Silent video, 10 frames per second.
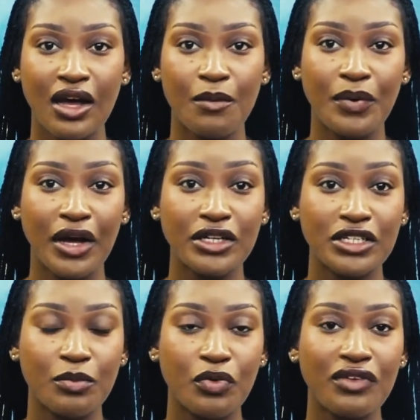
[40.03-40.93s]
compared
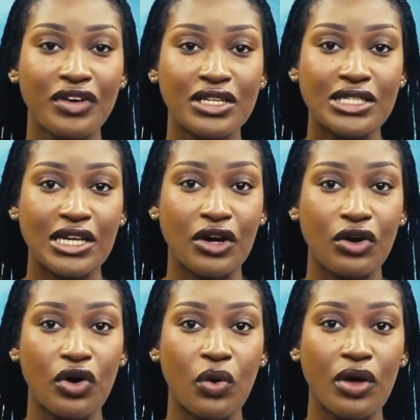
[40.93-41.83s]
to the previous
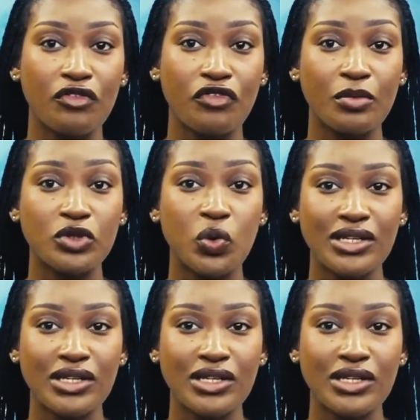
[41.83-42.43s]
year, going from